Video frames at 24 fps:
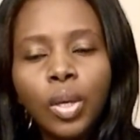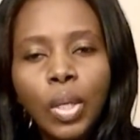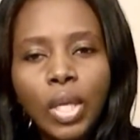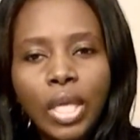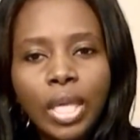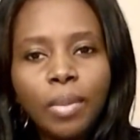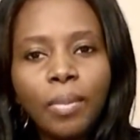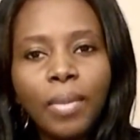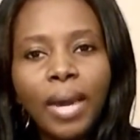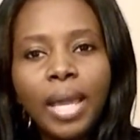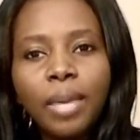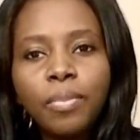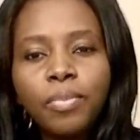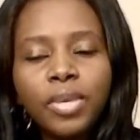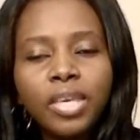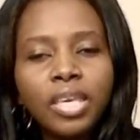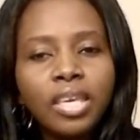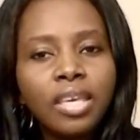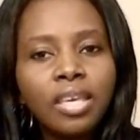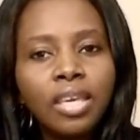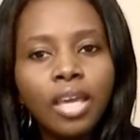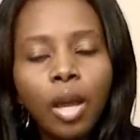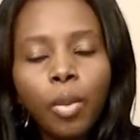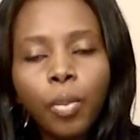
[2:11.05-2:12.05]
It might
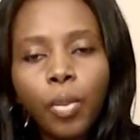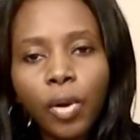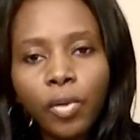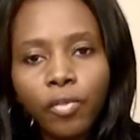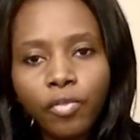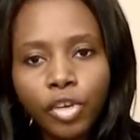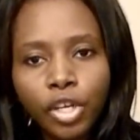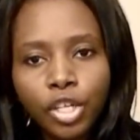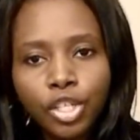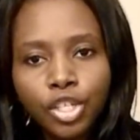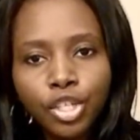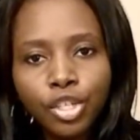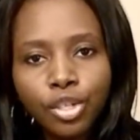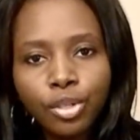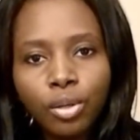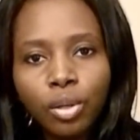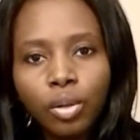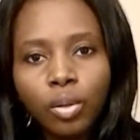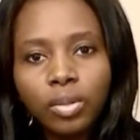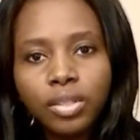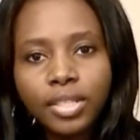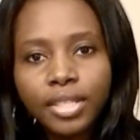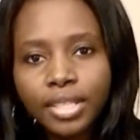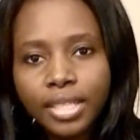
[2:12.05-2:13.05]
be a
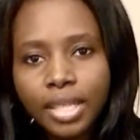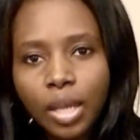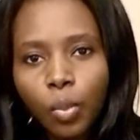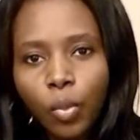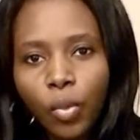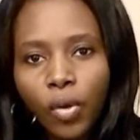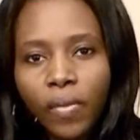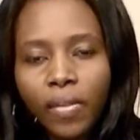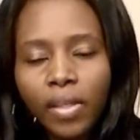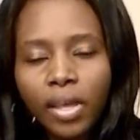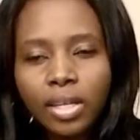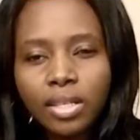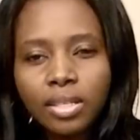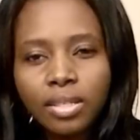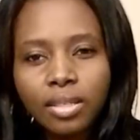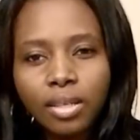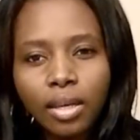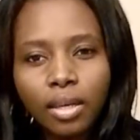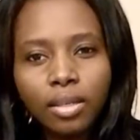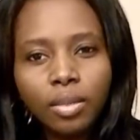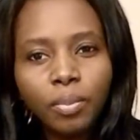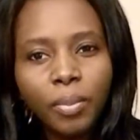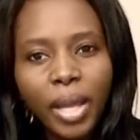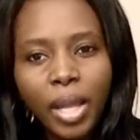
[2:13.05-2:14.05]
professional, someone that's,
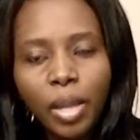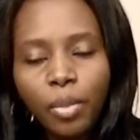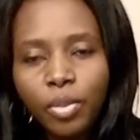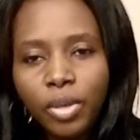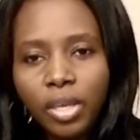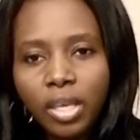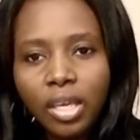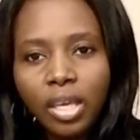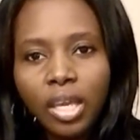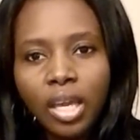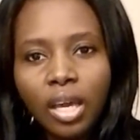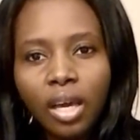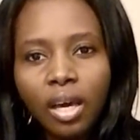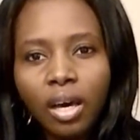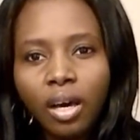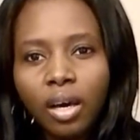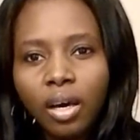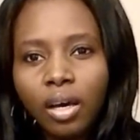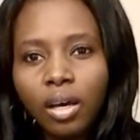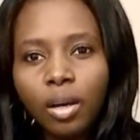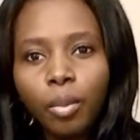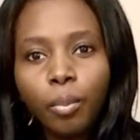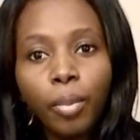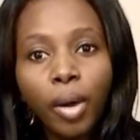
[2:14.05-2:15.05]
it might be
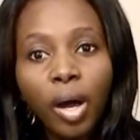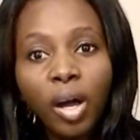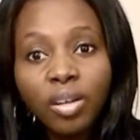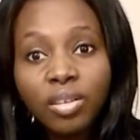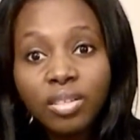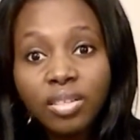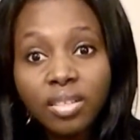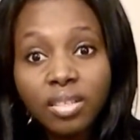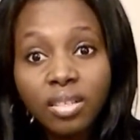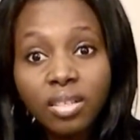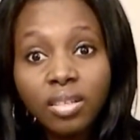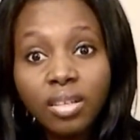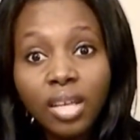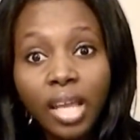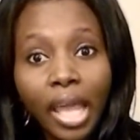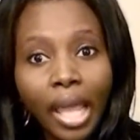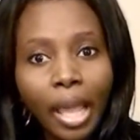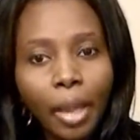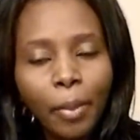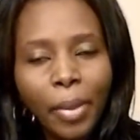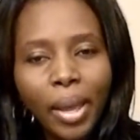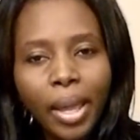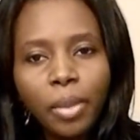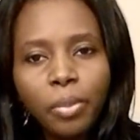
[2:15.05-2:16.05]
a boss,
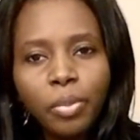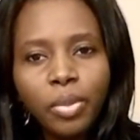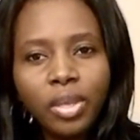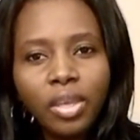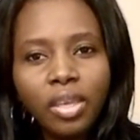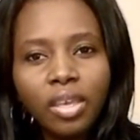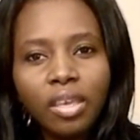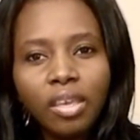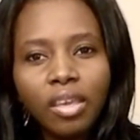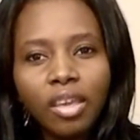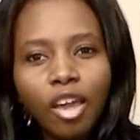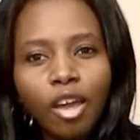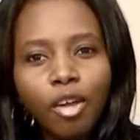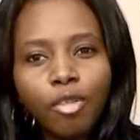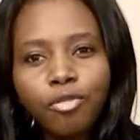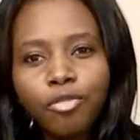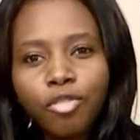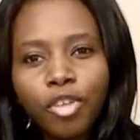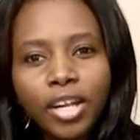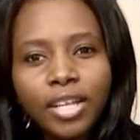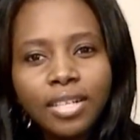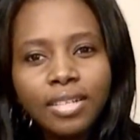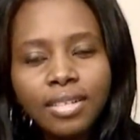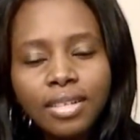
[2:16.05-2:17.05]
it might be a
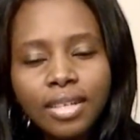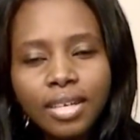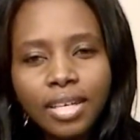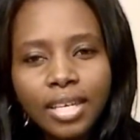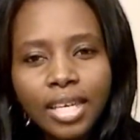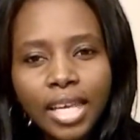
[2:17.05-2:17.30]
friend,